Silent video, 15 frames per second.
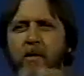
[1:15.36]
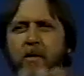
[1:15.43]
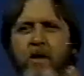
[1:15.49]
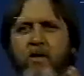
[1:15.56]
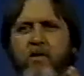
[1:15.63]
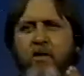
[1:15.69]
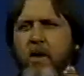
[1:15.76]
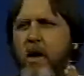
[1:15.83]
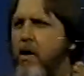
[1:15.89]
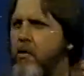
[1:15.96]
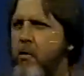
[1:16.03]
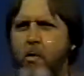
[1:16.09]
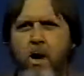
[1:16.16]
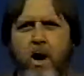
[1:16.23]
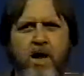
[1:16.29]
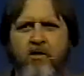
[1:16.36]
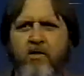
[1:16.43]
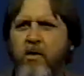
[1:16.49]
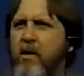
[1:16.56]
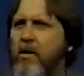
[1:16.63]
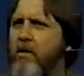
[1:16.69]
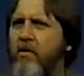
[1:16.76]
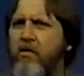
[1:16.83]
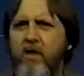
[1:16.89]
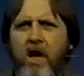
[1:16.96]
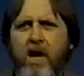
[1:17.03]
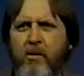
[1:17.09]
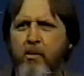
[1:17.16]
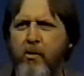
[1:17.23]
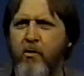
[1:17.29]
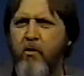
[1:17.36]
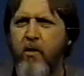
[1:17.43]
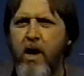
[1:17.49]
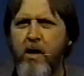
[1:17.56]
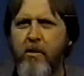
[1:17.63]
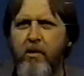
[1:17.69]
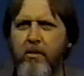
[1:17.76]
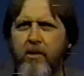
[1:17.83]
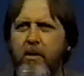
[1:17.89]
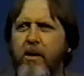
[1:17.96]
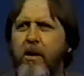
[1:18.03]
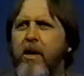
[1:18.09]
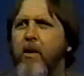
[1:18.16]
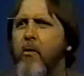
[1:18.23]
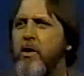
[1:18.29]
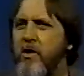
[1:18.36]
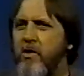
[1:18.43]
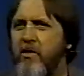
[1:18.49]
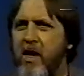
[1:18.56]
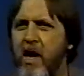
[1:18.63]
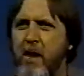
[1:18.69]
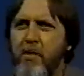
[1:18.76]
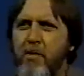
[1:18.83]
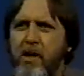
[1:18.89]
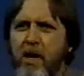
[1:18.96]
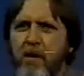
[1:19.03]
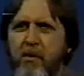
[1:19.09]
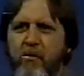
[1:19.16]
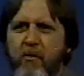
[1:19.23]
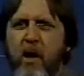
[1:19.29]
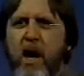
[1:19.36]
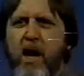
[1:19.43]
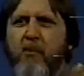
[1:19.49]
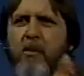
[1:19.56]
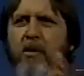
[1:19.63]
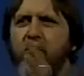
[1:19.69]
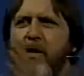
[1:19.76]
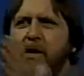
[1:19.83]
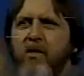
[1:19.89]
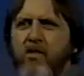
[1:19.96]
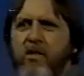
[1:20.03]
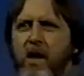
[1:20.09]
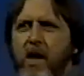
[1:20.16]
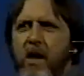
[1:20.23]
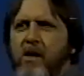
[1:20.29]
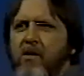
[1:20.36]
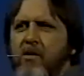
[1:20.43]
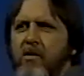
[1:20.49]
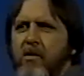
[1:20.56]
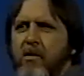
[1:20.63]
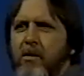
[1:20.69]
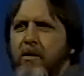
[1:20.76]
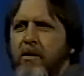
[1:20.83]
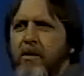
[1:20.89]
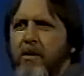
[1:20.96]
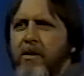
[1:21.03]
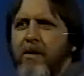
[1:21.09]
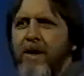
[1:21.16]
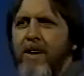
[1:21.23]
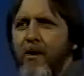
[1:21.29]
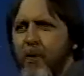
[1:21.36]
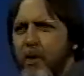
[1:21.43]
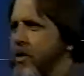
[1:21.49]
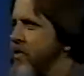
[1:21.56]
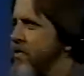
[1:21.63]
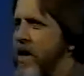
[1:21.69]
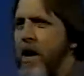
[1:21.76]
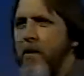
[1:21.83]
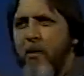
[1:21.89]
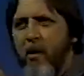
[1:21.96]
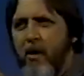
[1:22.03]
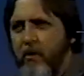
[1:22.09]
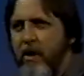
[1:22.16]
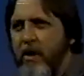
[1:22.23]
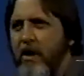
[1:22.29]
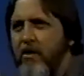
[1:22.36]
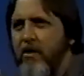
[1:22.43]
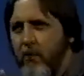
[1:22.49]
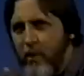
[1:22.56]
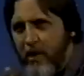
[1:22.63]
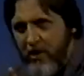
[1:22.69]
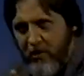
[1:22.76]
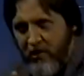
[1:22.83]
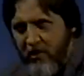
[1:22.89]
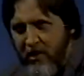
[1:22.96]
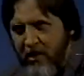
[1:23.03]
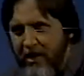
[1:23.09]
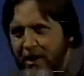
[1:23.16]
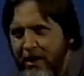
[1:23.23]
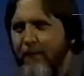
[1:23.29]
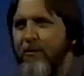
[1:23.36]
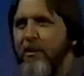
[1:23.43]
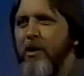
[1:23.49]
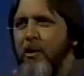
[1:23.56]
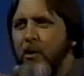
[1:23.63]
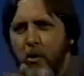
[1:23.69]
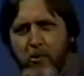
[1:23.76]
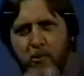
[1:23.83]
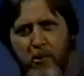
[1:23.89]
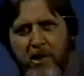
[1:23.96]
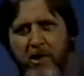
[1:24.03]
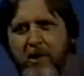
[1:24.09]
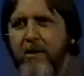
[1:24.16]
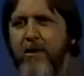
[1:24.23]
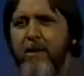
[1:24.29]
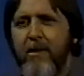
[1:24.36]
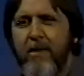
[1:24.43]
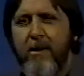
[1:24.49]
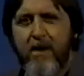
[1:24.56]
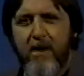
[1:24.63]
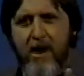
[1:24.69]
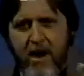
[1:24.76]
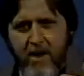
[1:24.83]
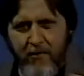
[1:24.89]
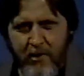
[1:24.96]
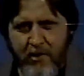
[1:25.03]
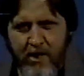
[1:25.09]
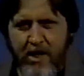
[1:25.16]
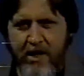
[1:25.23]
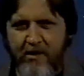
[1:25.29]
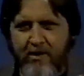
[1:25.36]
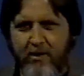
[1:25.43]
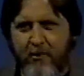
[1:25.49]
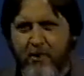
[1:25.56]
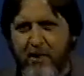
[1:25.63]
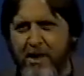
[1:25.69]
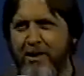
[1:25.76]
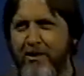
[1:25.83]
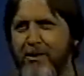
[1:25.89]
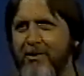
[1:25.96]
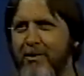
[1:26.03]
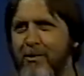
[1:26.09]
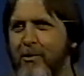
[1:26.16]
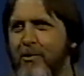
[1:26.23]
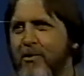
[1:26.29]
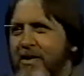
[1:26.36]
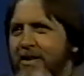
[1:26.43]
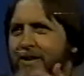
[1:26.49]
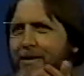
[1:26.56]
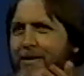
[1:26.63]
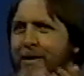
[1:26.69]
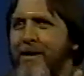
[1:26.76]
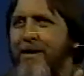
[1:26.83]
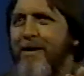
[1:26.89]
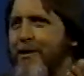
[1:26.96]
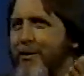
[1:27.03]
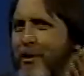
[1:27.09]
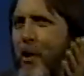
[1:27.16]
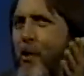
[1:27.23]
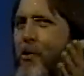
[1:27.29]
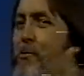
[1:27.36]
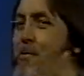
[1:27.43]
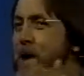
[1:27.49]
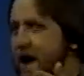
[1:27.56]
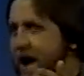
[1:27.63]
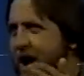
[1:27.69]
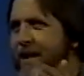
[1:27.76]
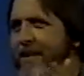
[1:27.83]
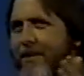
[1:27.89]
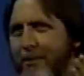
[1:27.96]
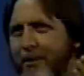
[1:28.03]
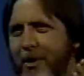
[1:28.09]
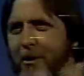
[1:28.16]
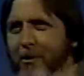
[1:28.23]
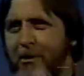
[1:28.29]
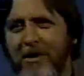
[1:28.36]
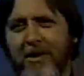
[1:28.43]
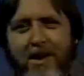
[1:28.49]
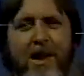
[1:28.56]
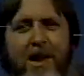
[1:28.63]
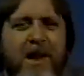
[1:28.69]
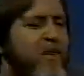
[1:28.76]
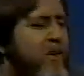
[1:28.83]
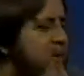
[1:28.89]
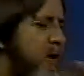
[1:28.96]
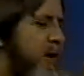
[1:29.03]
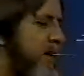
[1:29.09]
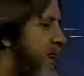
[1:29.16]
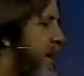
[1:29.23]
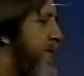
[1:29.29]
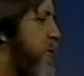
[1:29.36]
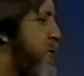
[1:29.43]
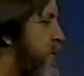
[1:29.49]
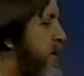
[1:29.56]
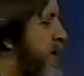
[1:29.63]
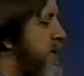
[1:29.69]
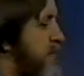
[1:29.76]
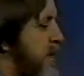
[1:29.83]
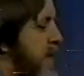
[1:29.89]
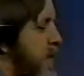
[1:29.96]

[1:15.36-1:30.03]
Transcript: this otherwise undecidable fragment, which has now become a fragment of his text, which is now part of the history, you see, of the interpreting of the text of Nietzsche. So there's a little joke behind the joke. It's a very clever book in